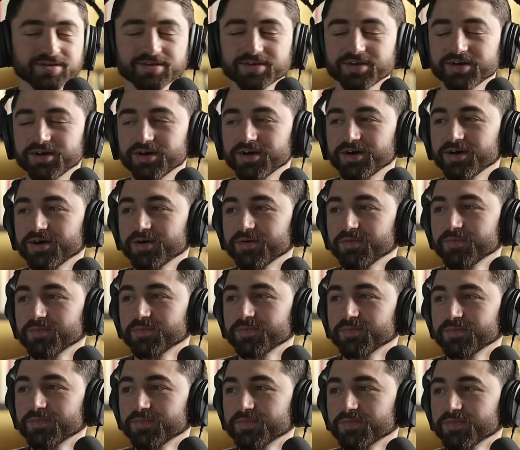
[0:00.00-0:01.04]

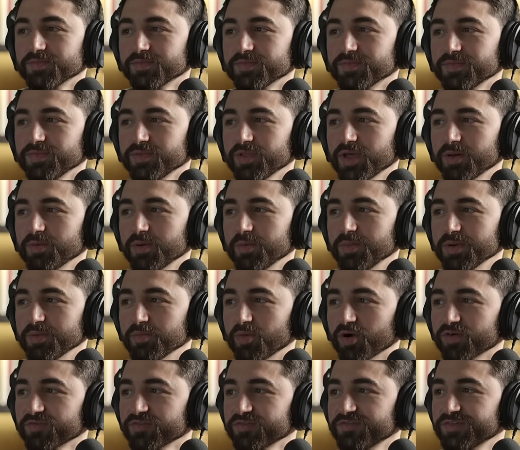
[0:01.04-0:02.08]
um, I'm a big
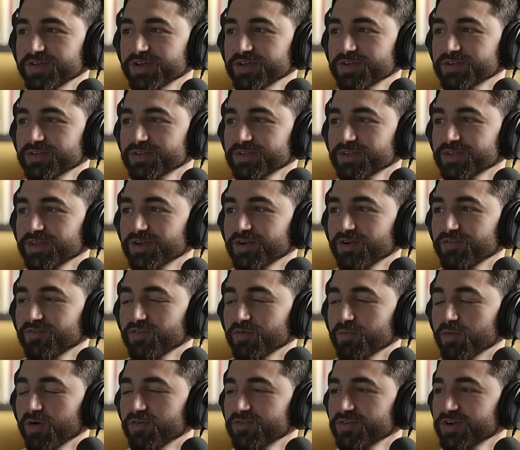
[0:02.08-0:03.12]
Marvel fan. I don't know if you're
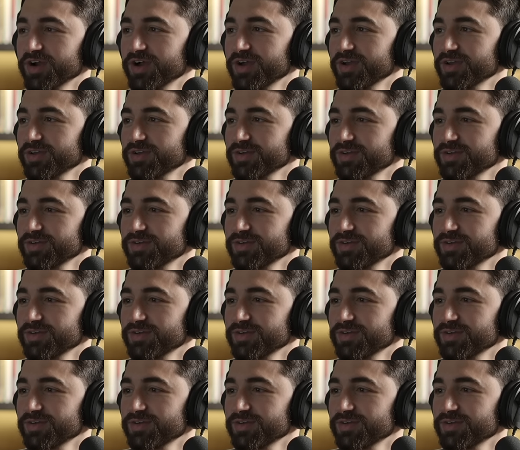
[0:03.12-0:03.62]
a Marvel guy.